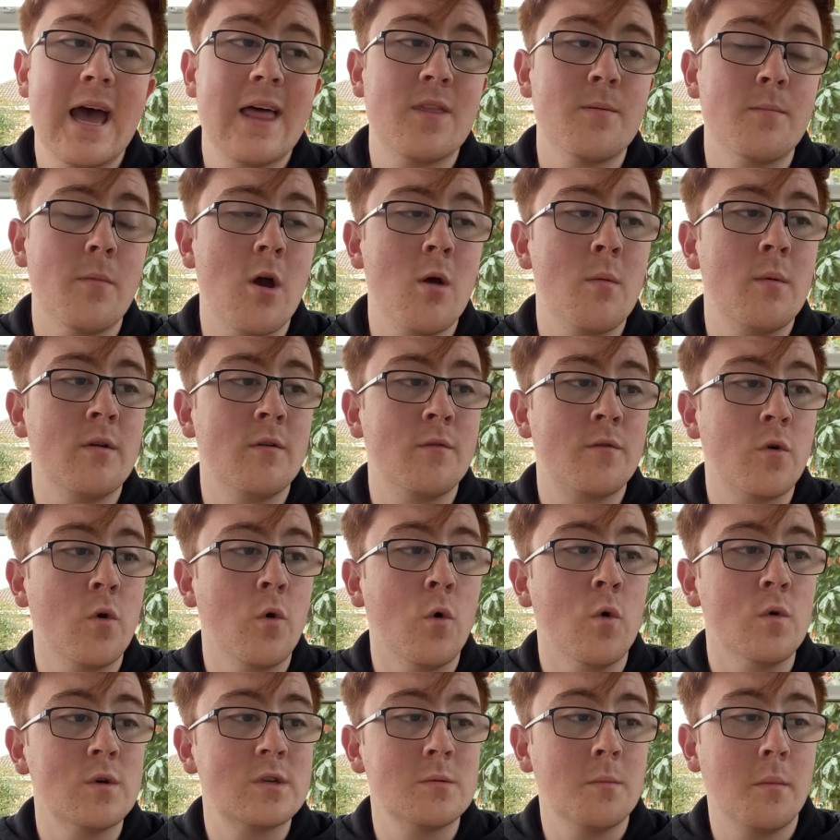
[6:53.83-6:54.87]
at the moment, of
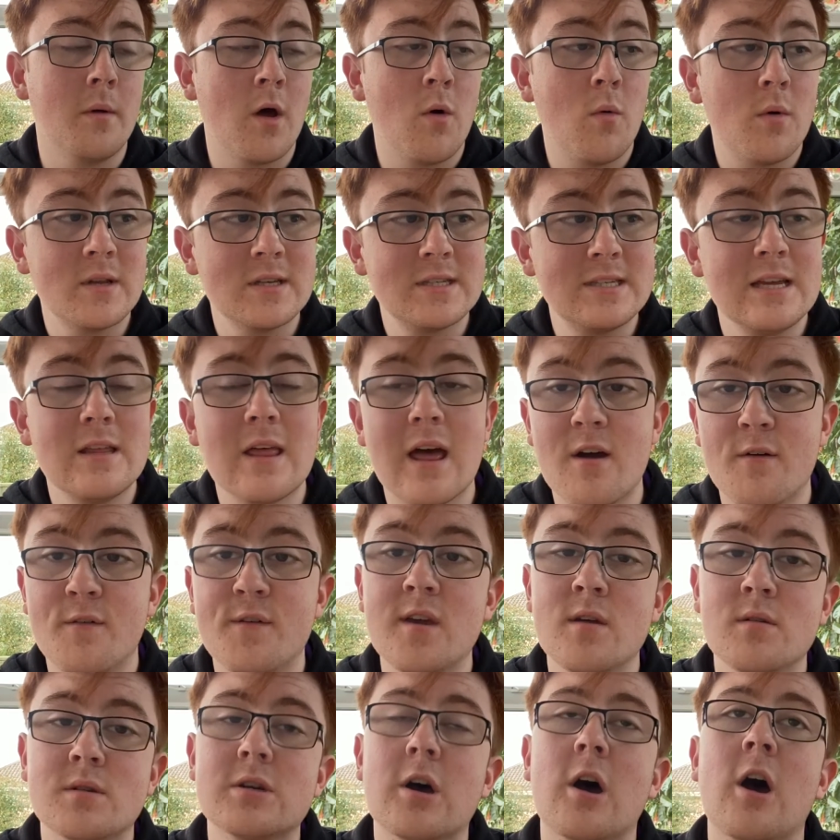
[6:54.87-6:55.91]
course, and I want to see that a
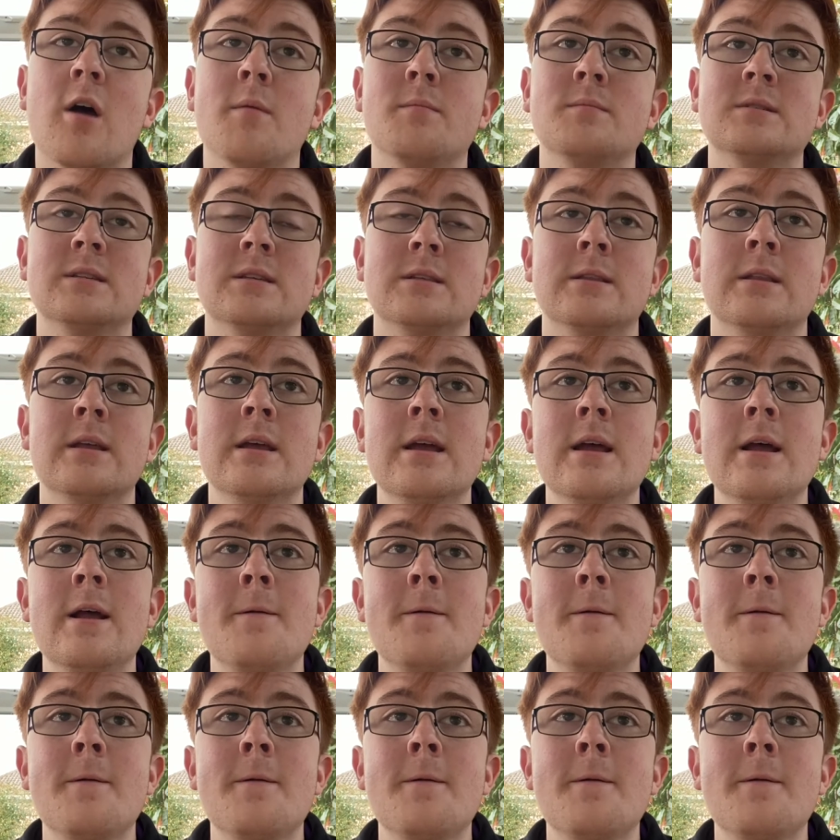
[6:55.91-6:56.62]
few times, and